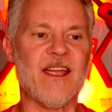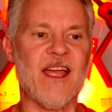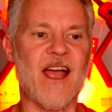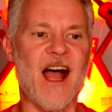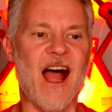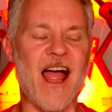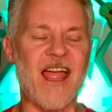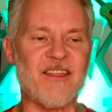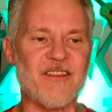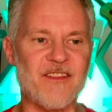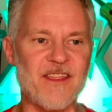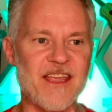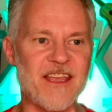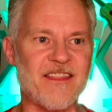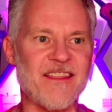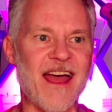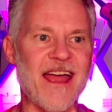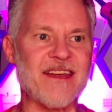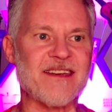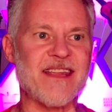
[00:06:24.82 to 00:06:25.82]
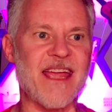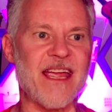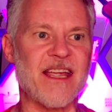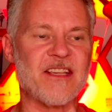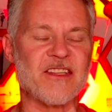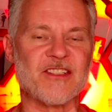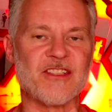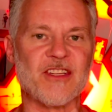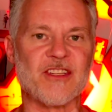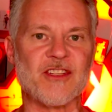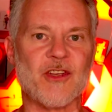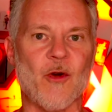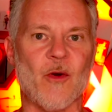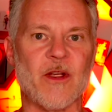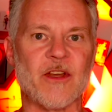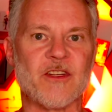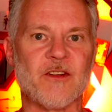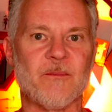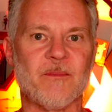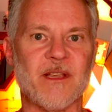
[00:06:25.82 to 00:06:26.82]
I think that deck is just
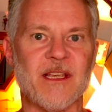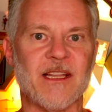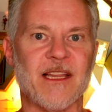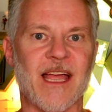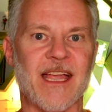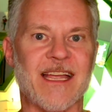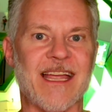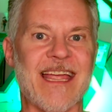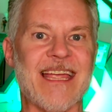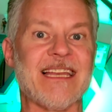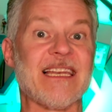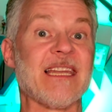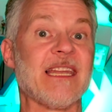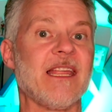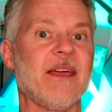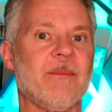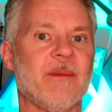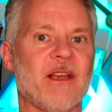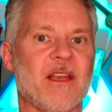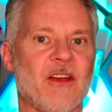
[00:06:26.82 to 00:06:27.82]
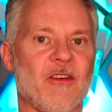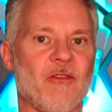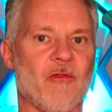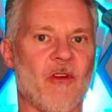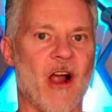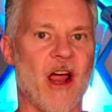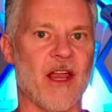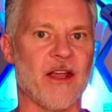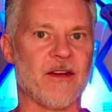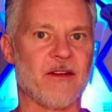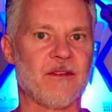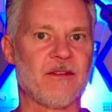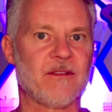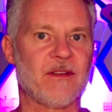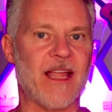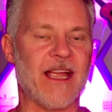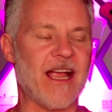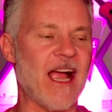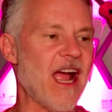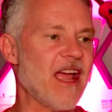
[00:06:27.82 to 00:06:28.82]
going to be like a limited run.
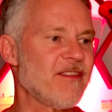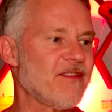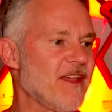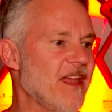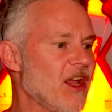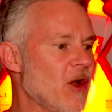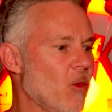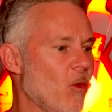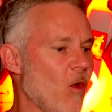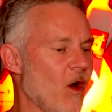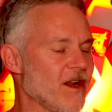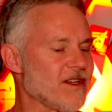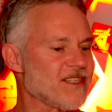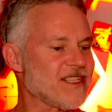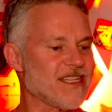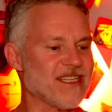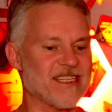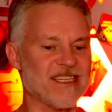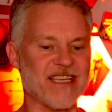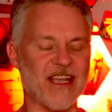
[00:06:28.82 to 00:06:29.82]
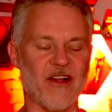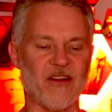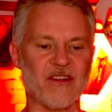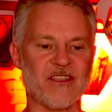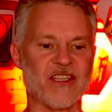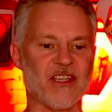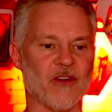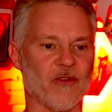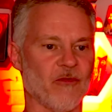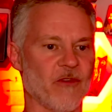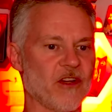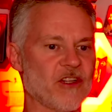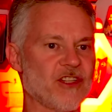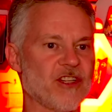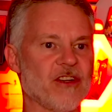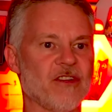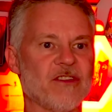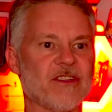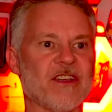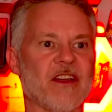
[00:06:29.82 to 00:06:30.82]
Like, I think once he sells the
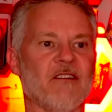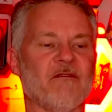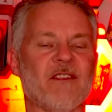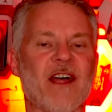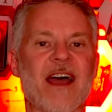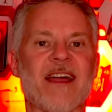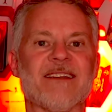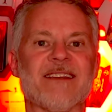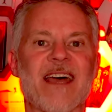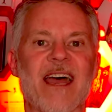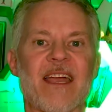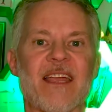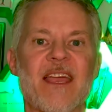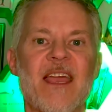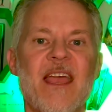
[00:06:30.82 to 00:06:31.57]
originals of that deck,